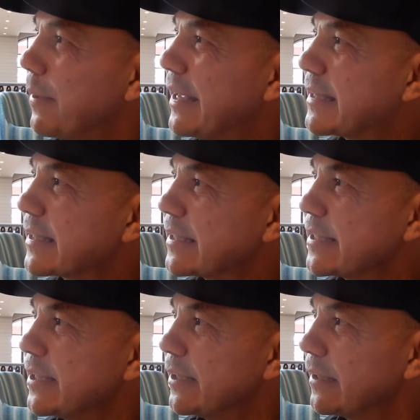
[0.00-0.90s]
biggest
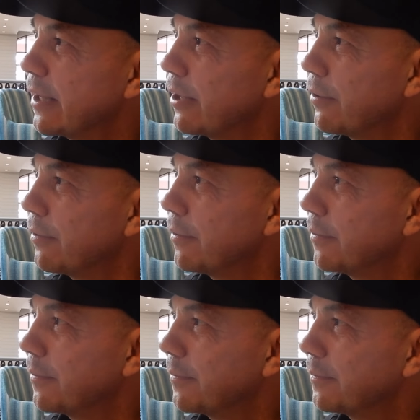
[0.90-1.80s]
casino
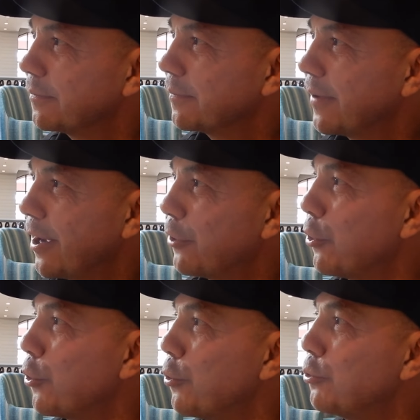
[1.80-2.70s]
now. I
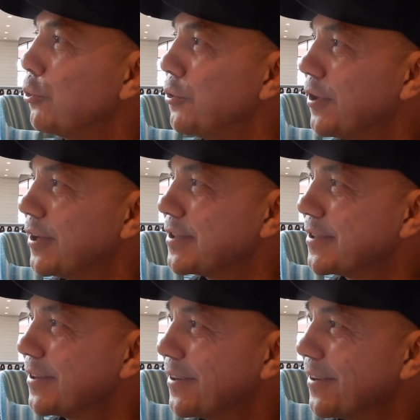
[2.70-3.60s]
know who doing this. I know
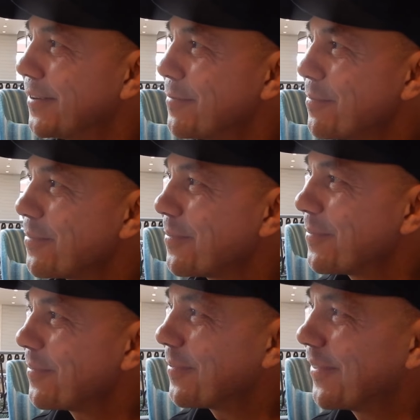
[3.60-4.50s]
you're, you,
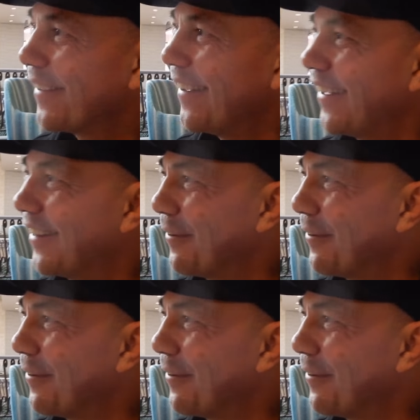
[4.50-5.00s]
involved. and